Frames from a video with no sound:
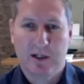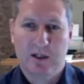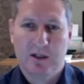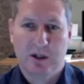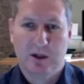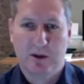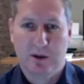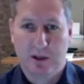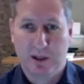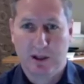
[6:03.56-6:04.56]
So
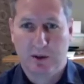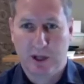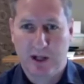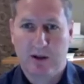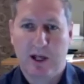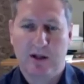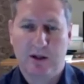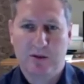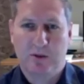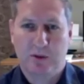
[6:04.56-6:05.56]
that
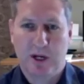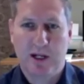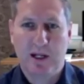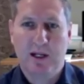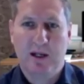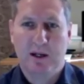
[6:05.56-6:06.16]
is really